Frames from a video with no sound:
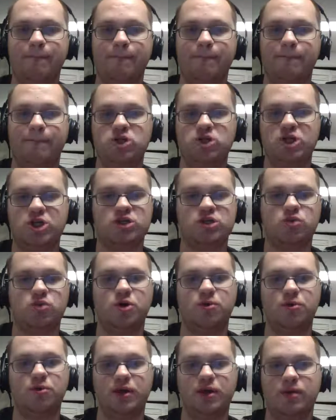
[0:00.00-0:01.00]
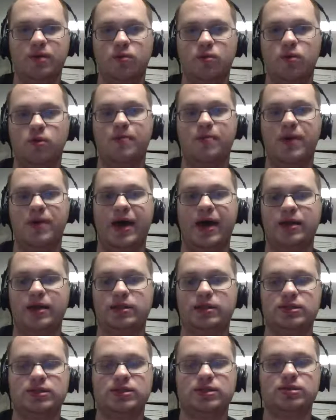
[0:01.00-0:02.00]
Jason Worth will get more
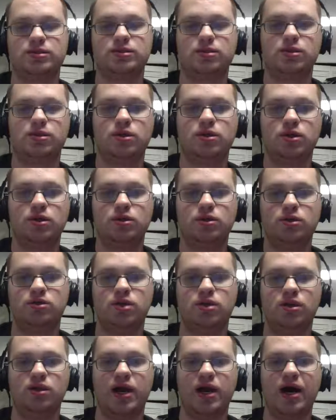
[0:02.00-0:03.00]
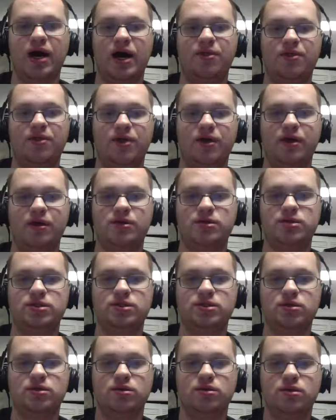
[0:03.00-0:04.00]
at-bats. There's a lot of
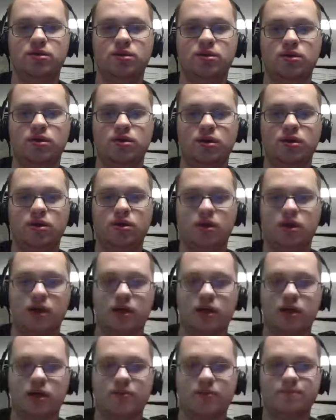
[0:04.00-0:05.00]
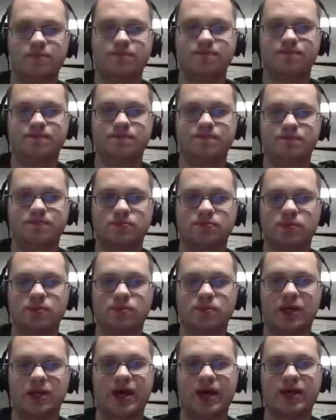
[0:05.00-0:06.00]
things the
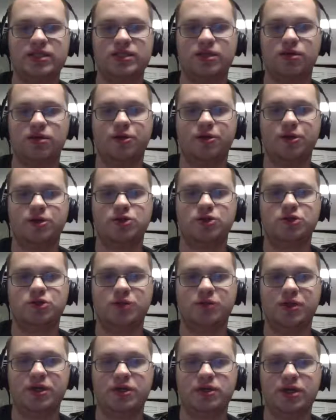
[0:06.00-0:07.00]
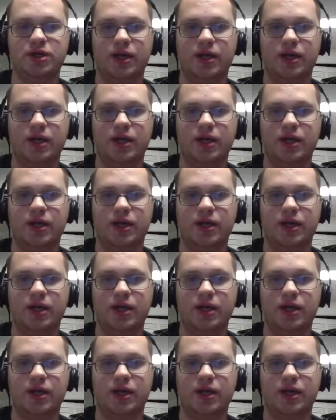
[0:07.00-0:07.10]
Nats can learn in 2 weeks.